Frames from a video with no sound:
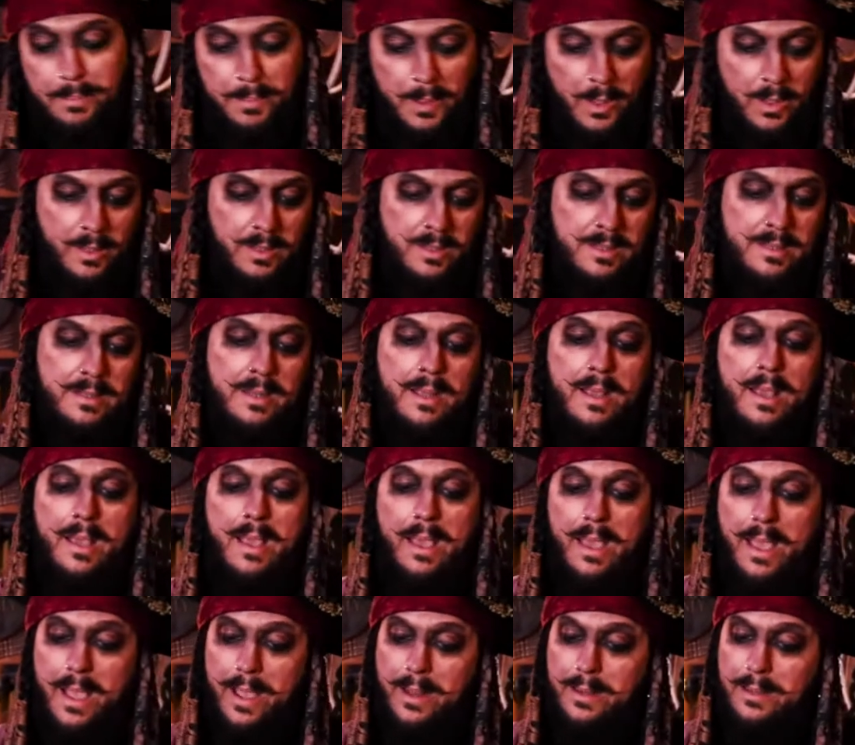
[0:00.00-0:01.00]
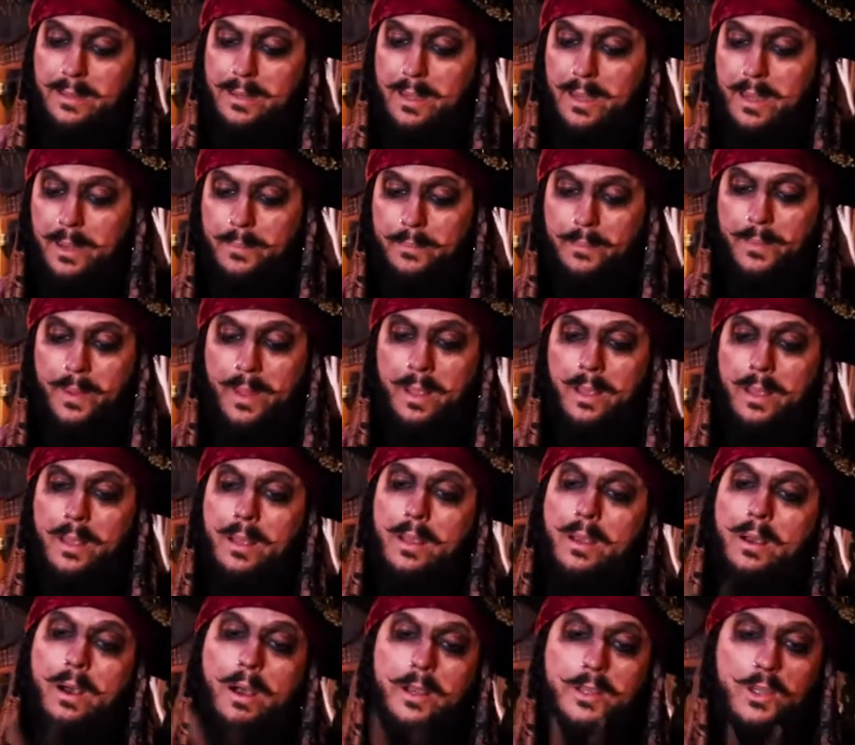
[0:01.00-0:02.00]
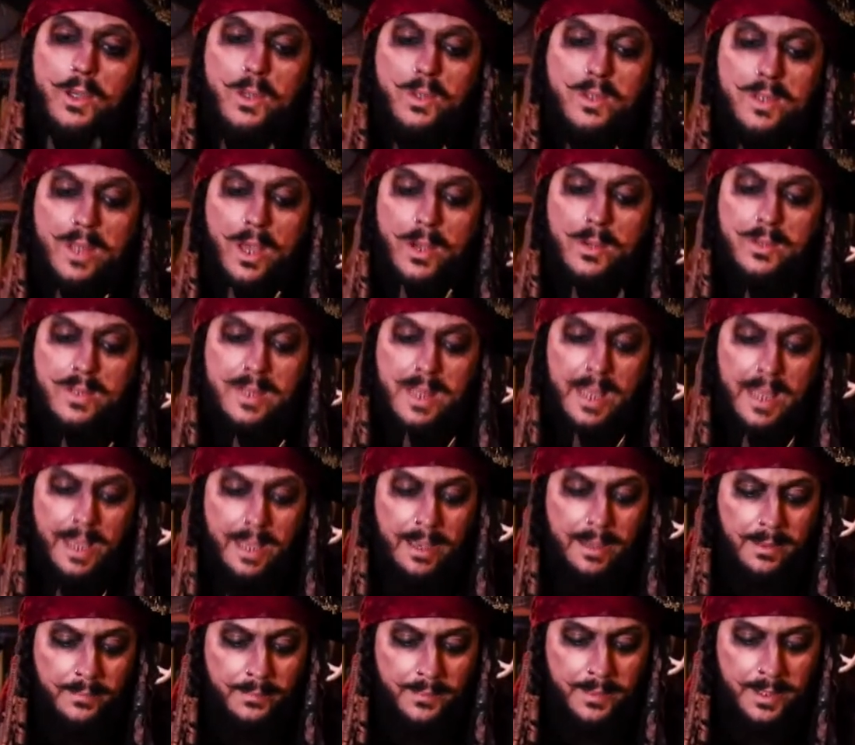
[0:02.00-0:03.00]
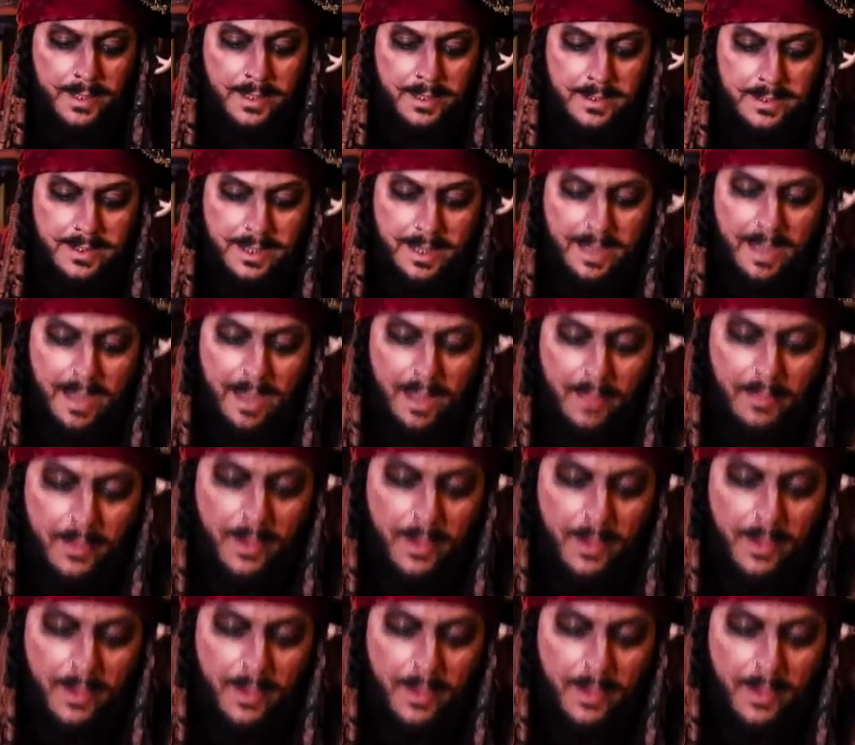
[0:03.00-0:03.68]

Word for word: box and uh, I used those there to cut